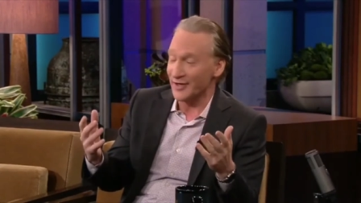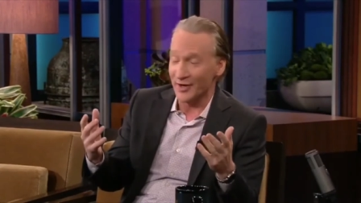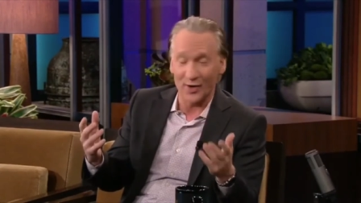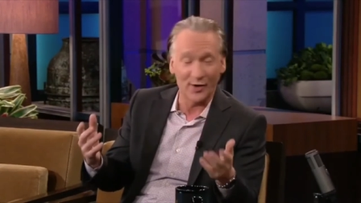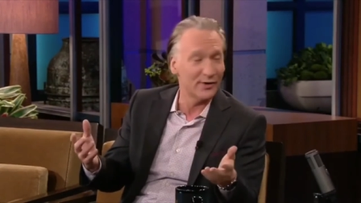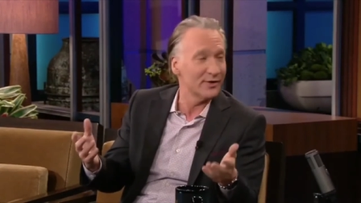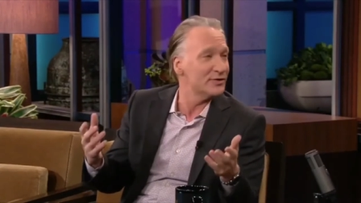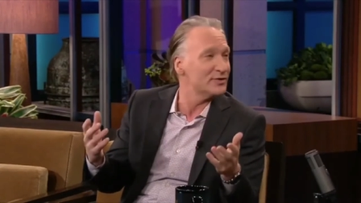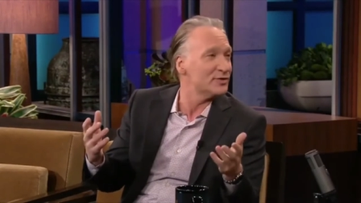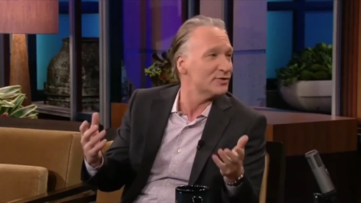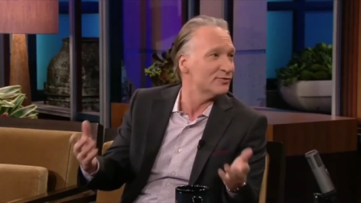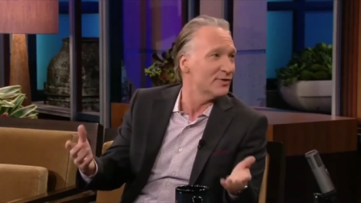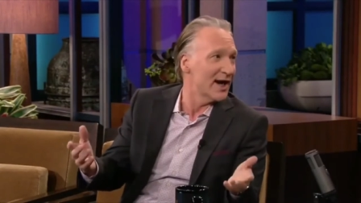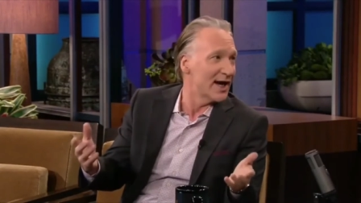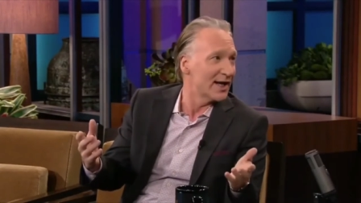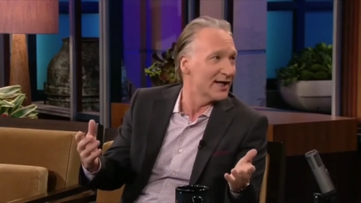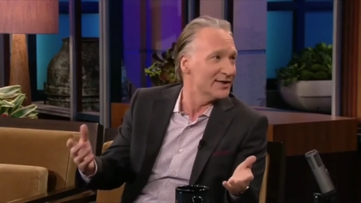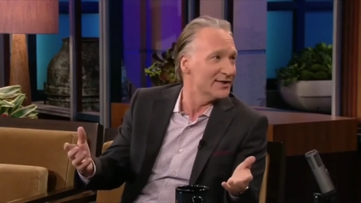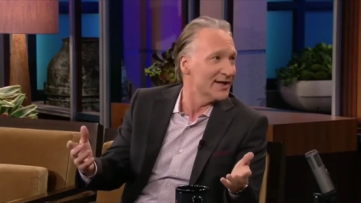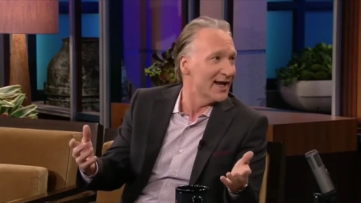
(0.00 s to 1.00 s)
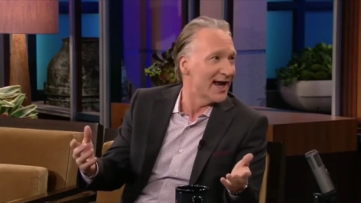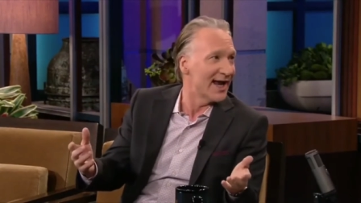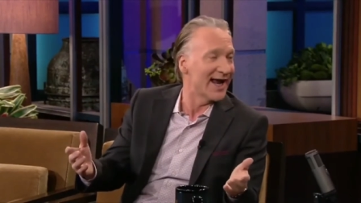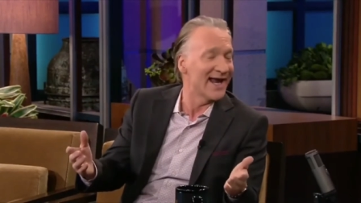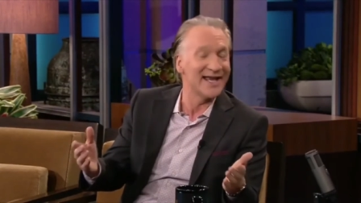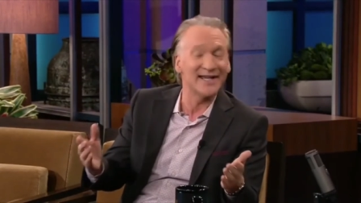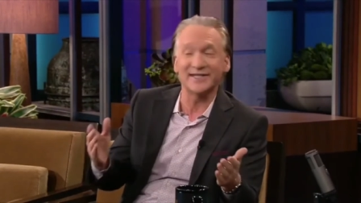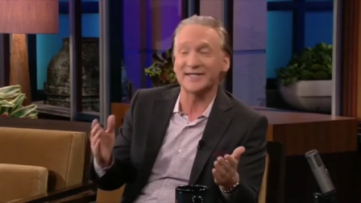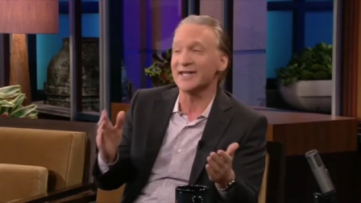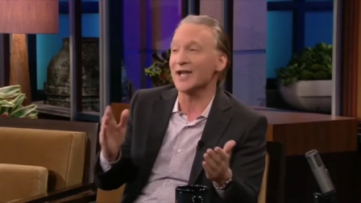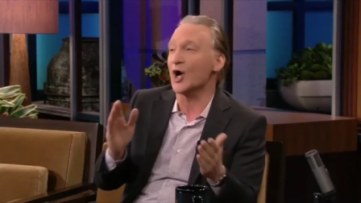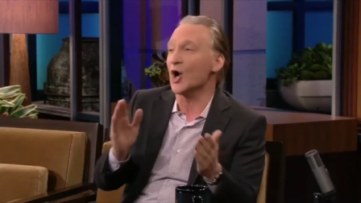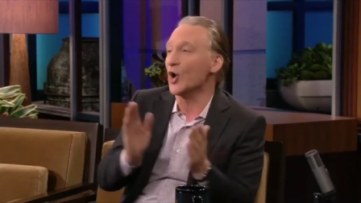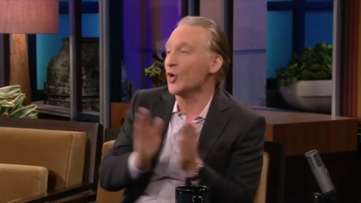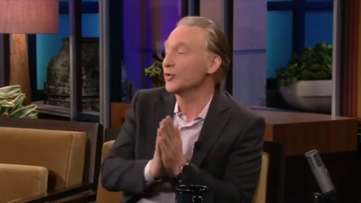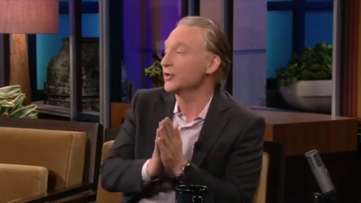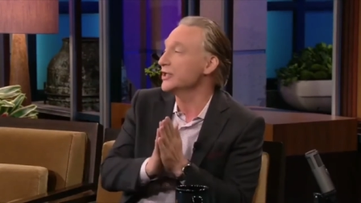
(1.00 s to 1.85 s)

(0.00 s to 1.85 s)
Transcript: of an orange orangutan is the